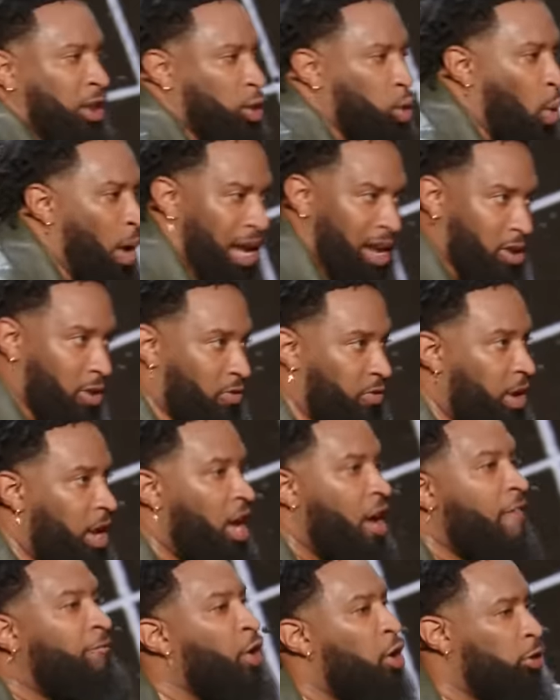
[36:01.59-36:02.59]
to
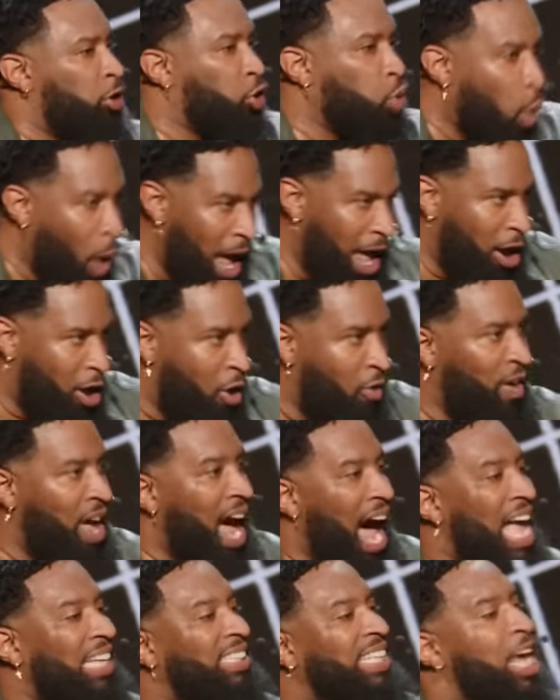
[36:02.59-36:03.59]
12. Verse 12,
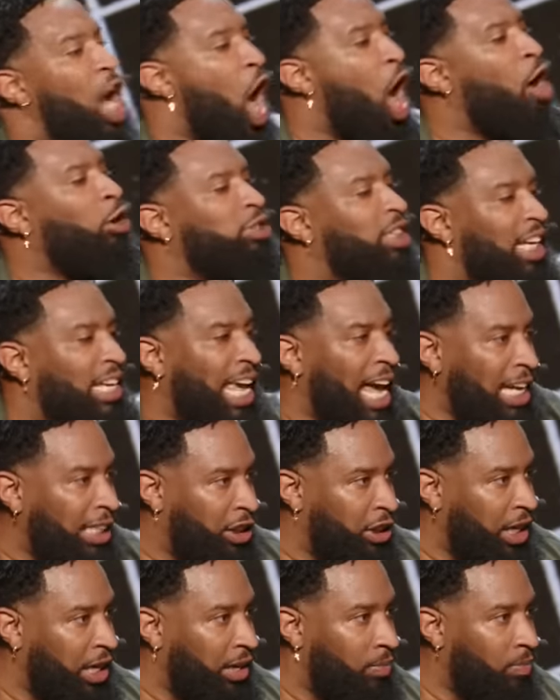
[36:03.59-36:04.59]
I see an
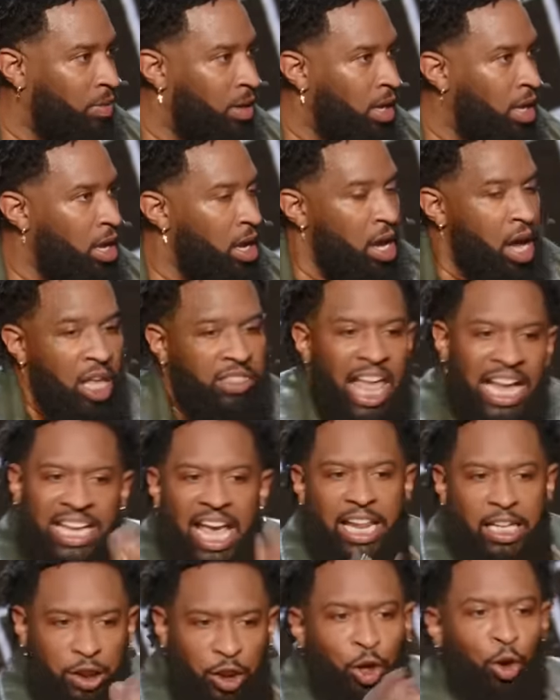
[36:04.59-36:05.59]
altercation. They
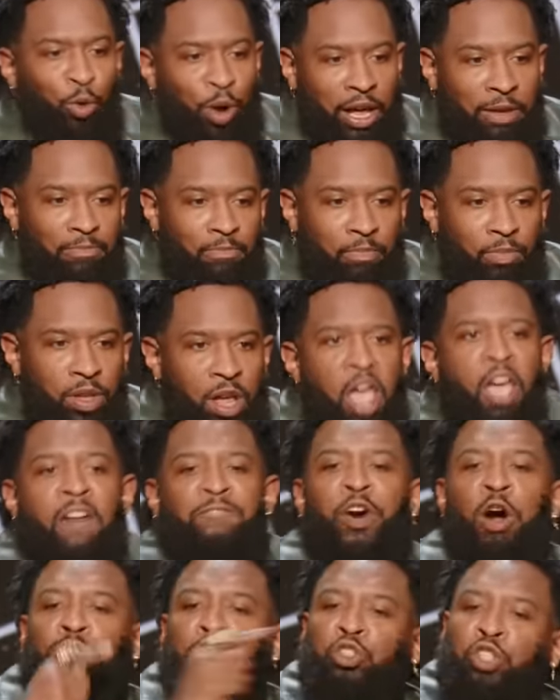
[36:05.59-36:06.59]
get into it.
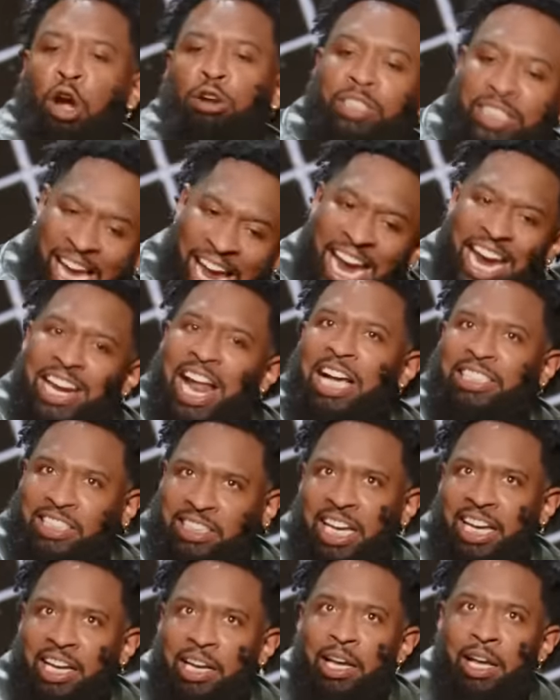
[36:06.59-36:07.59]
Verse 13, I
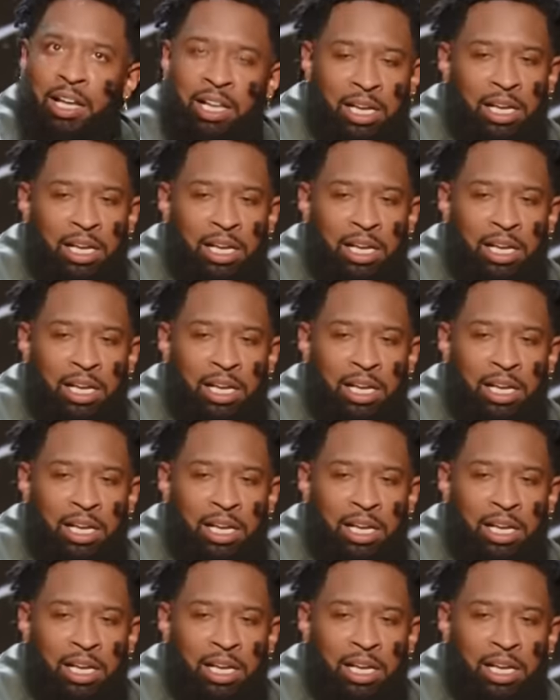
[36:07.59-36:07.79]
see